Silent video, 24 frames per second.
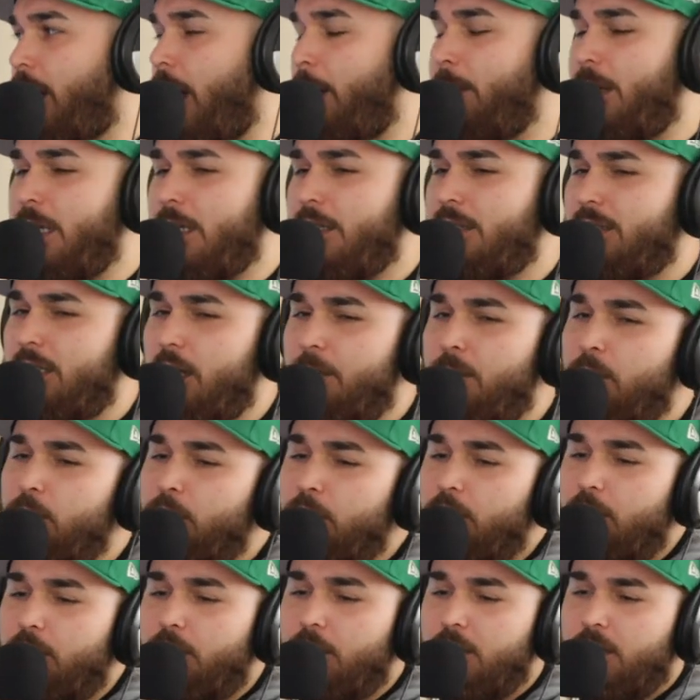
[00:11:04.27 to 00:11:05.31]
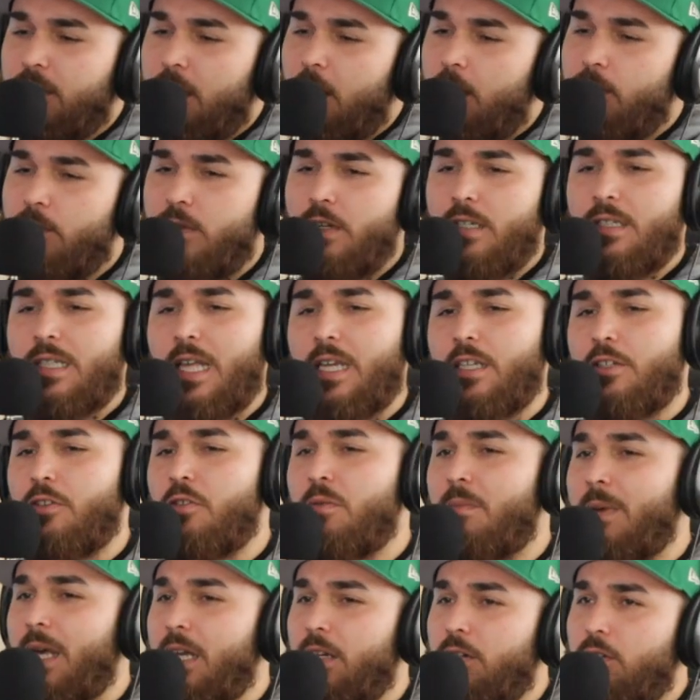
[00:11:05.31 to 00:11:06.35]
i mean it's different when you're discovering like
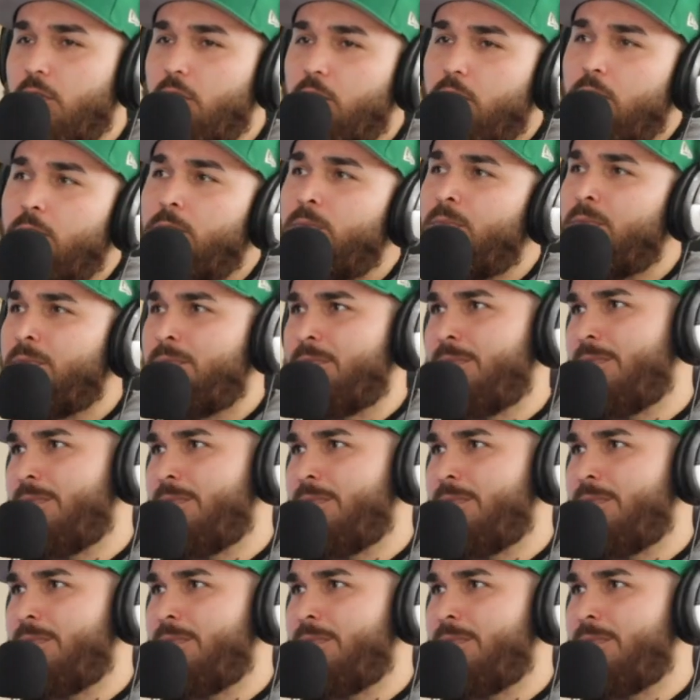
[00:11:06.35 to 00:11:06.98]
new medical